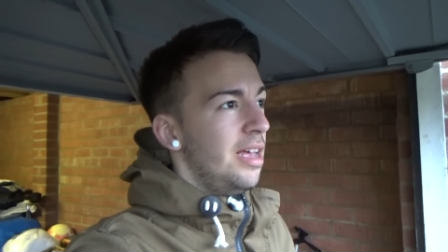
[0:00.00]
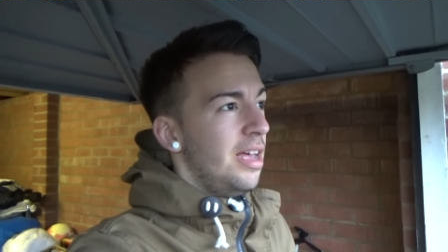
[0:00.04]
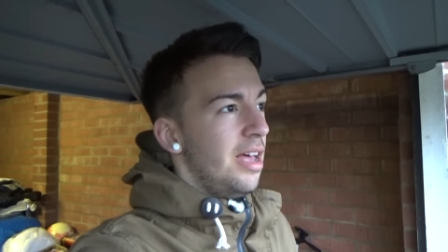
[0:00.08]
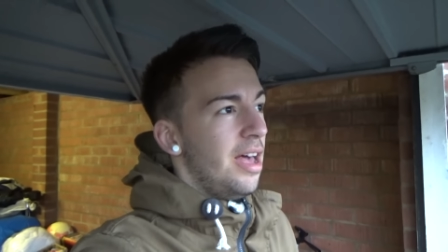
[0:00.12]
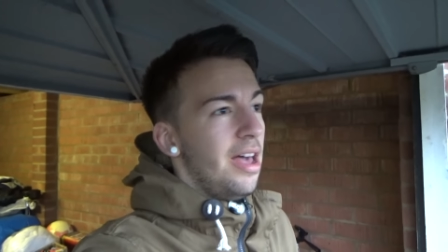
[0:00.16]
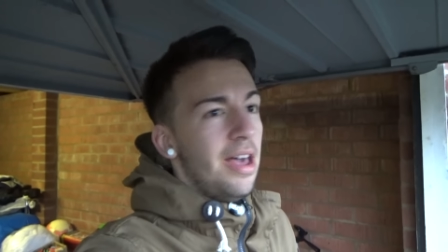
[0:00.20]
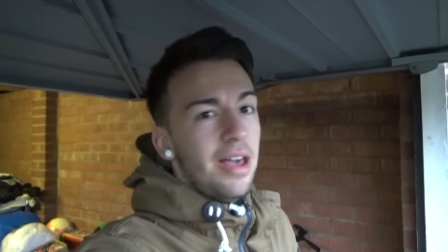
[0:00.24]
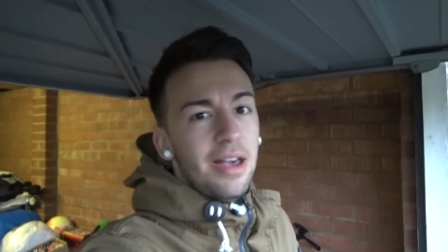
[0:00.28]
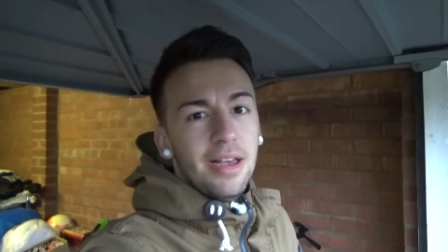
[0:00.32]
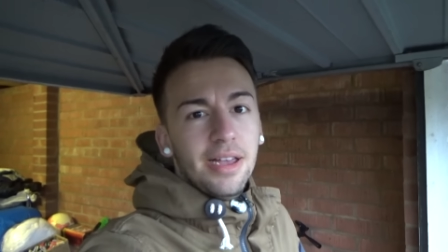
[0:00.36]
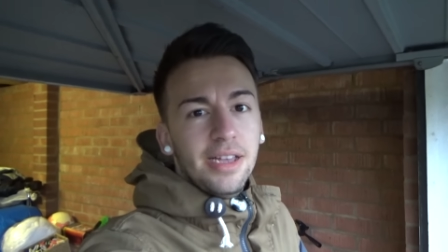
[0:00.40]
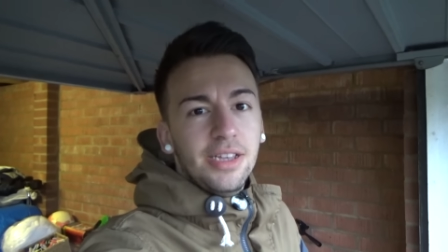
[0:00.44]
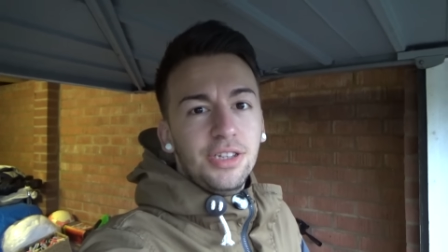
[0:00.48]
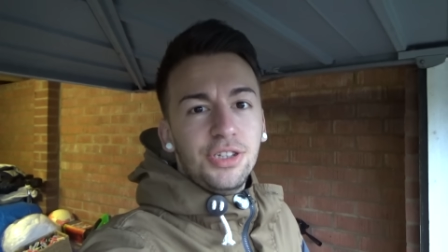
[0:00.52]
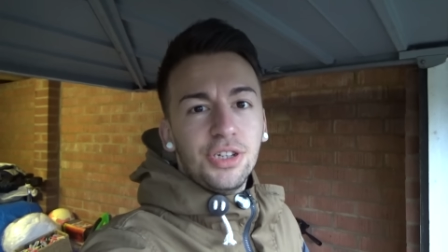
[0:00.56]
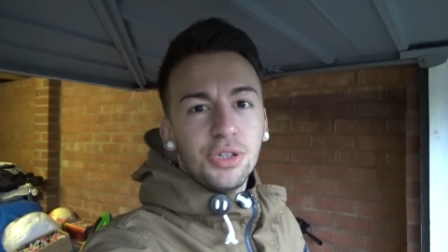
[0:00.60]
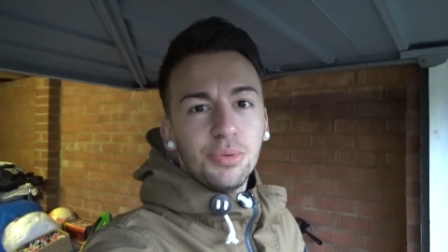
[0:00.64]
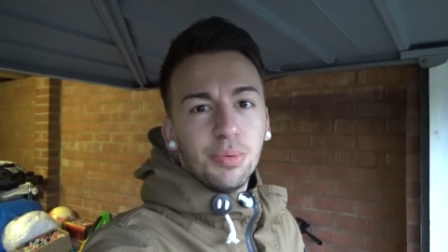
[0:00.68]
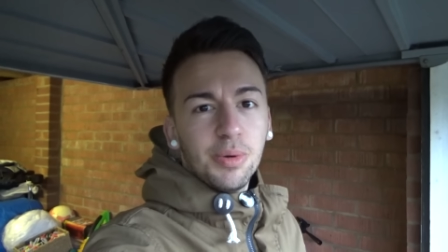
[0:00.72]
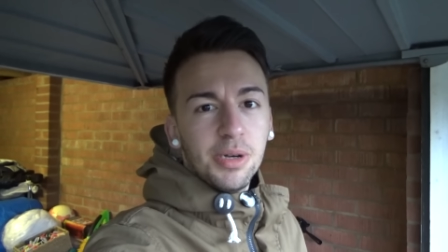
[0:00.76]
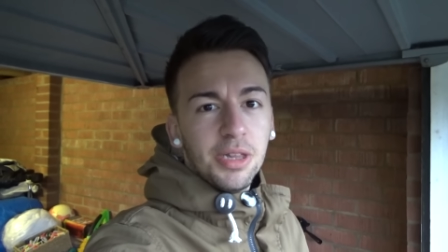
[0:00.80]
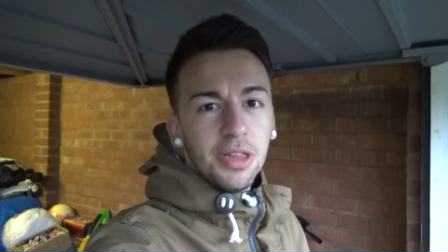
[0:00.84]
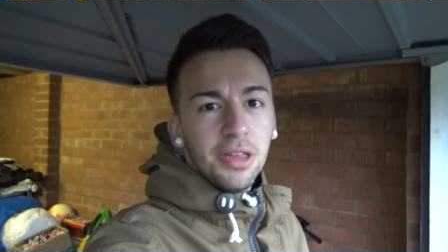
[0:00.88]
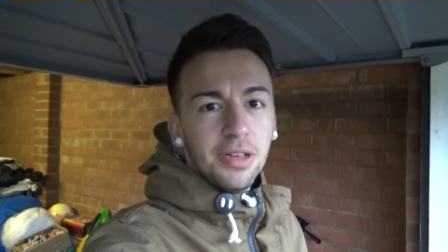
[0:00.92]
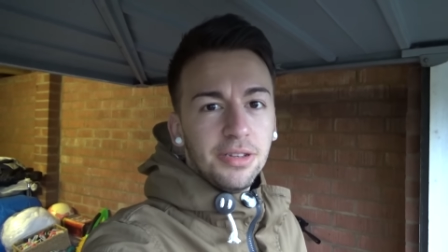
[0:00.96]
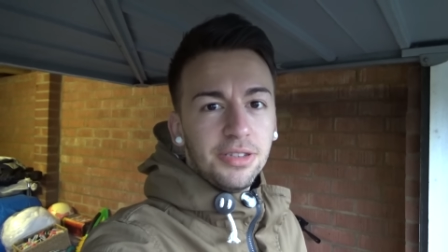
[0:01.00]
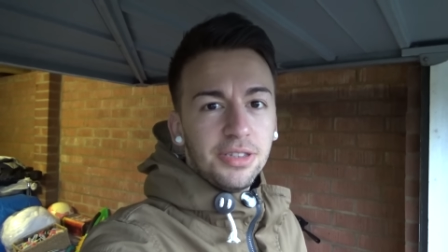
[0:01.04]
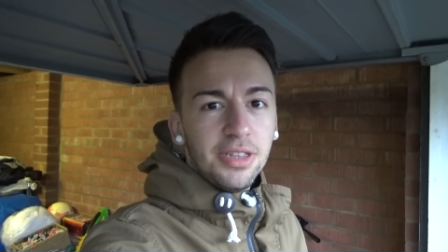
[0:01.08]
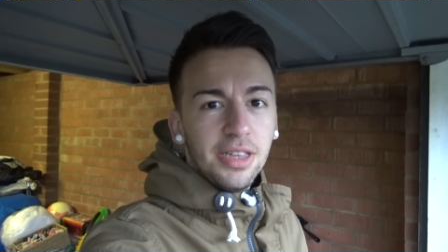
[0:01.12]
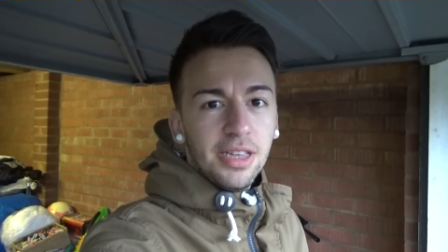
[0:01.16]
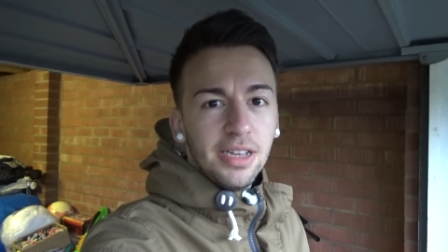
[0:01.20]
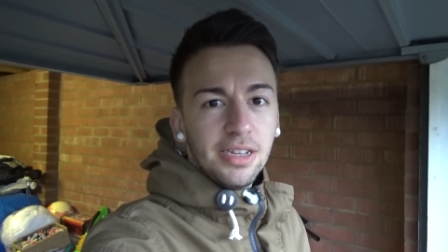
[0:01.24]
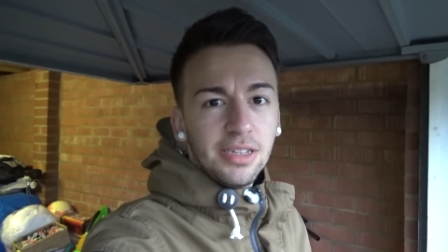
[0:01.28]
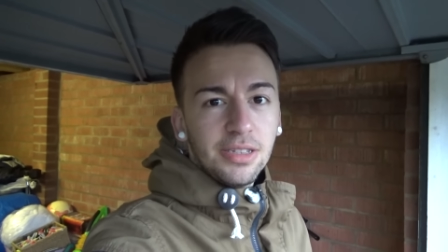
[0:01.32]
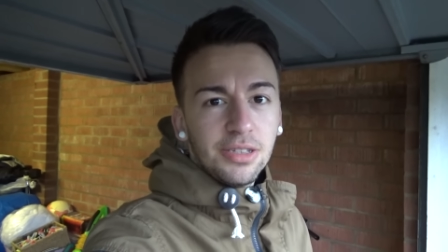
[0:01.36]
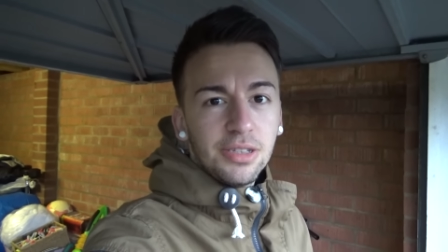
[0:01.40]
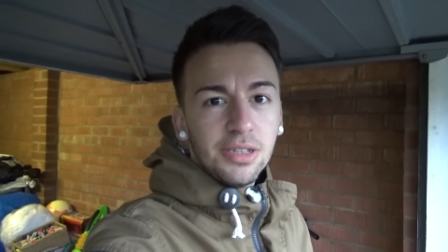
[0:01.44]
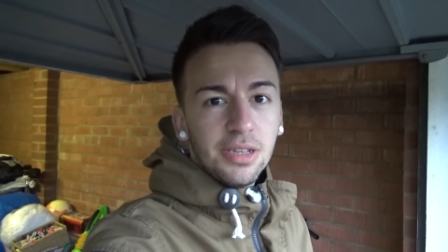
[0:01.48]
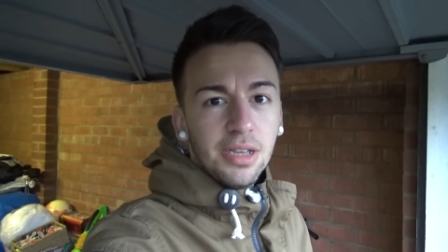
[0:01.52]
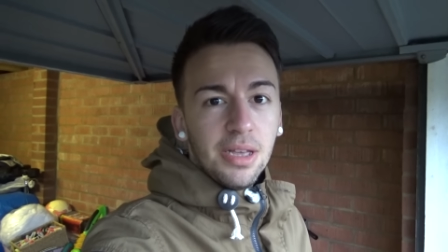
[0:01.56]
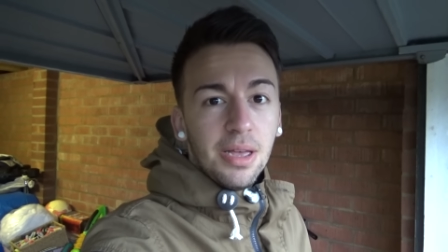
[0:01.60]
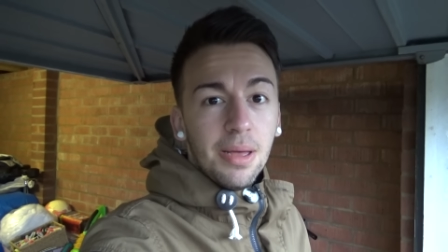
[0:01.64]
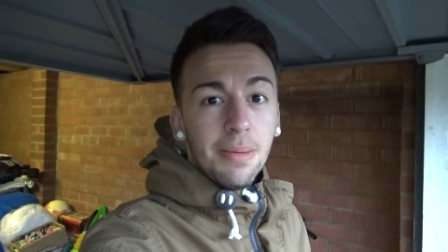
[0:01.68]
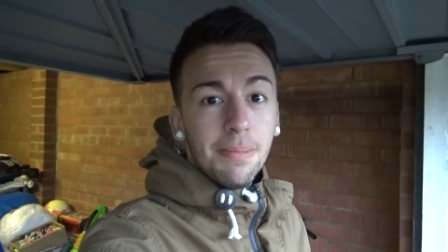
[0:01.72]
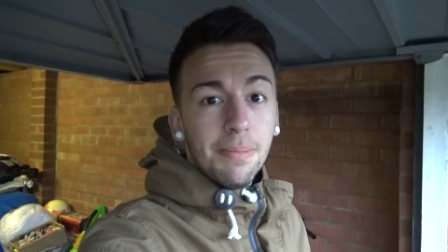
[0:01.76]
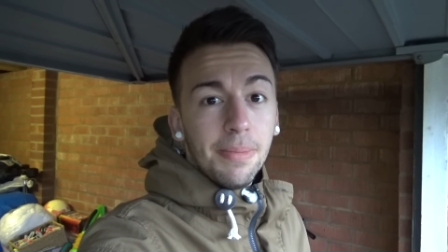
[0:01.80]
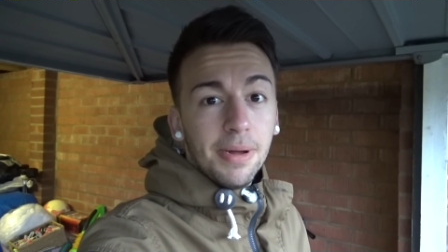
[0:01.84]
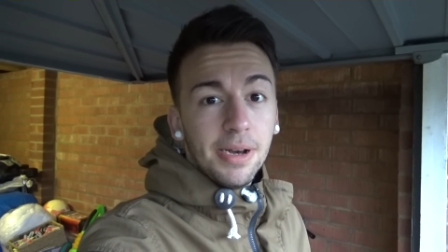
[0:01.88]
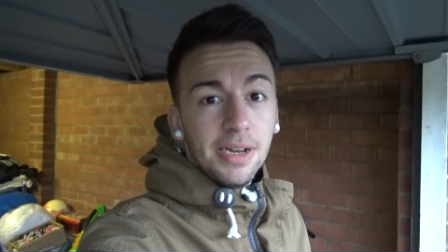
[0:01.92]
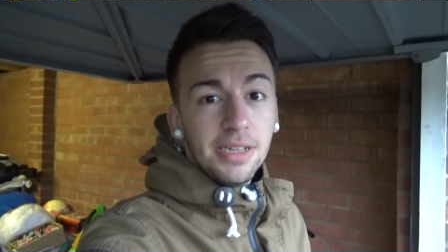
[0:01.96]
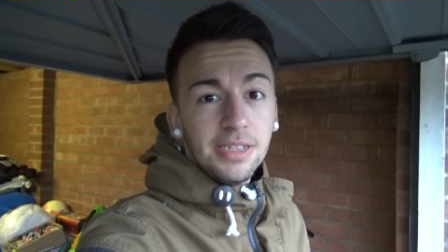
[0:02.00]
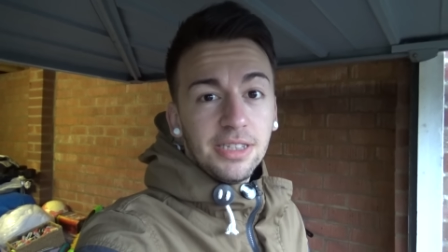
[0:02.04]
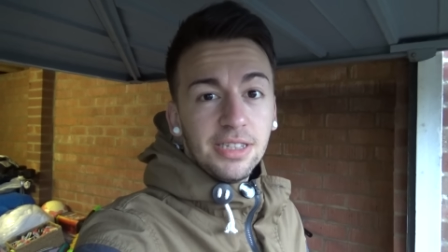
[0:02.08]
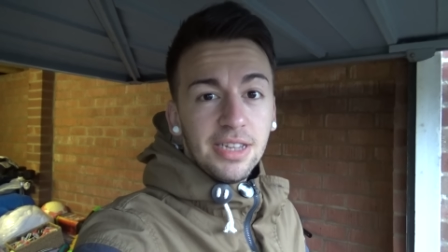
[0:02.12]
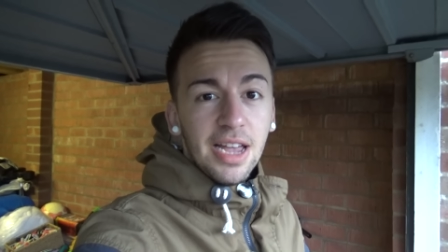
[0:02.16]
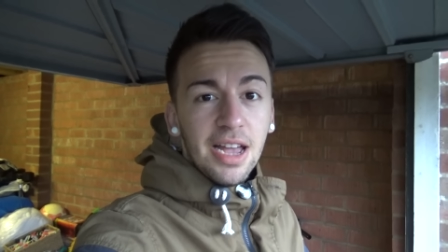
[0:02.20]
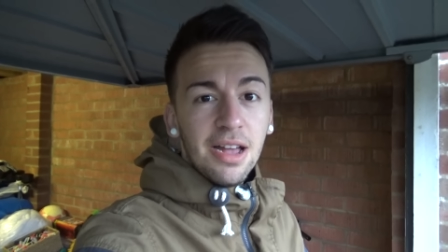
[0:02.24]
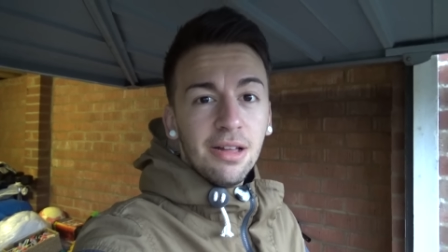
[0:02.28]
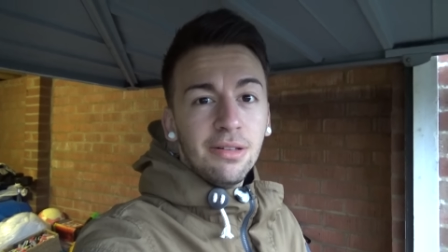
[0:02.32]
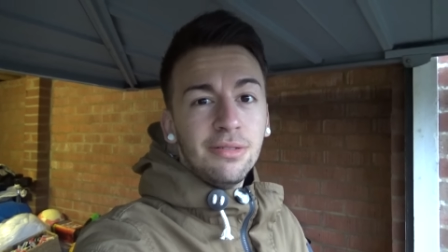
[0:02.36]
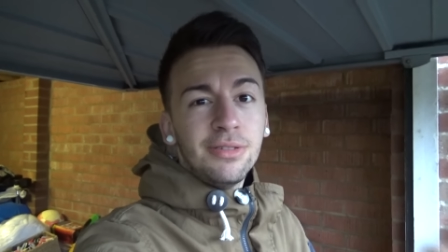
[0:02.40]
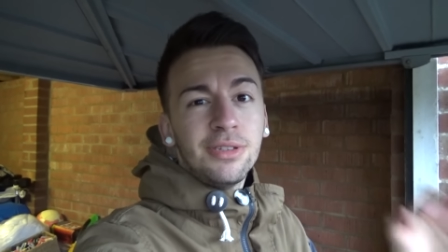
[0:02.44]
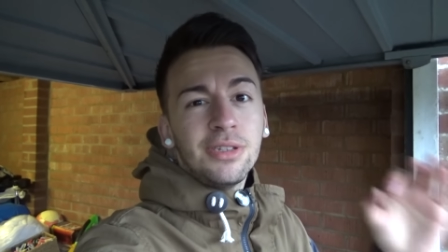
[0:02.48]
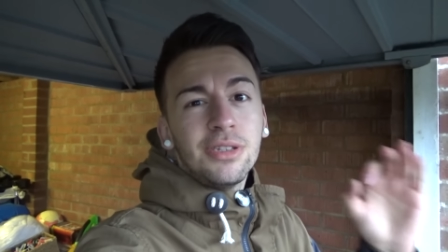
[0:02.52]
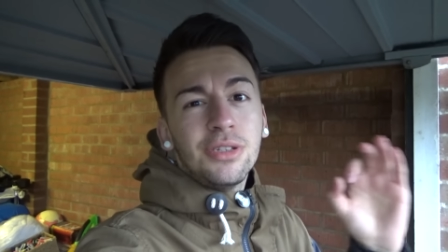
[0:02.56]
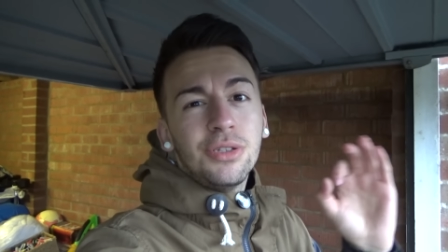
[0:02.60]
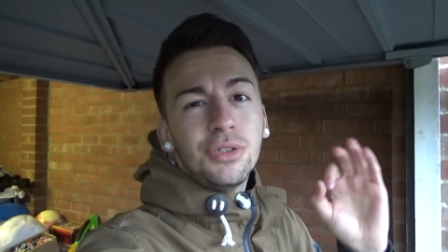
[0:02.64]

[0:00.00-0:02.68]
It's just one of those things, but it sounds